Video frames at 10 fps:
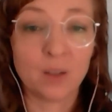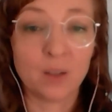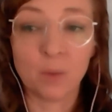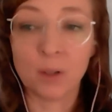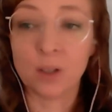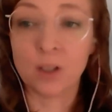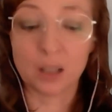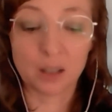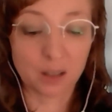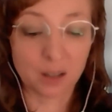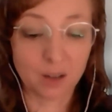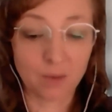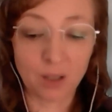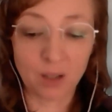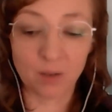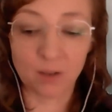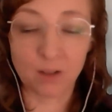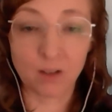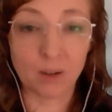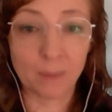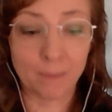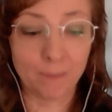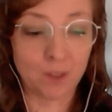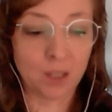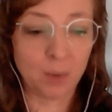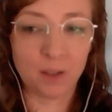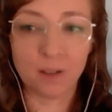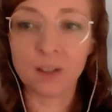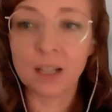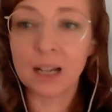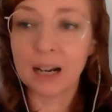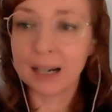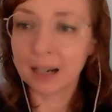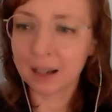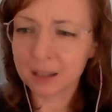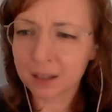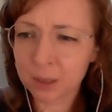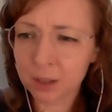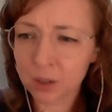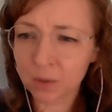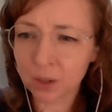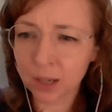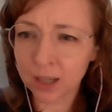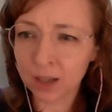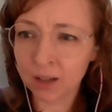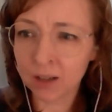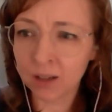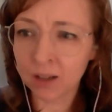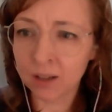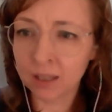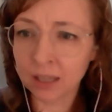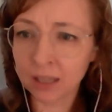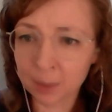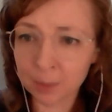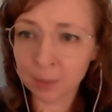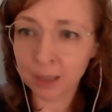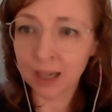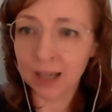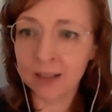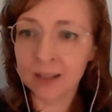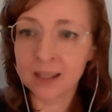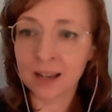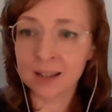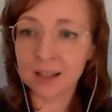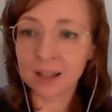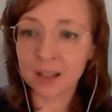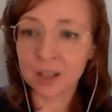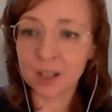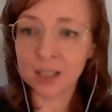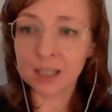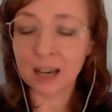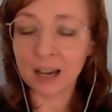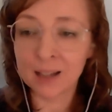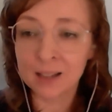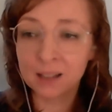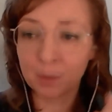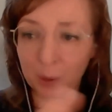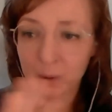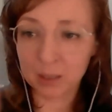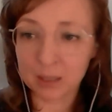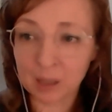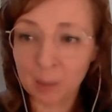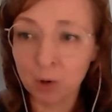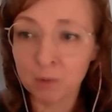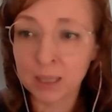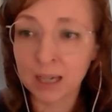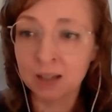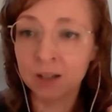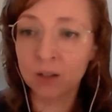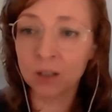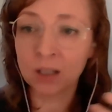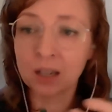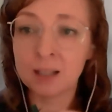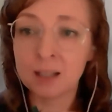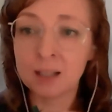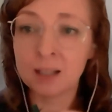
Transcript: Thank you so much. That's really good tips here. I got a question via DM, and it says actually that apparently some already had a look at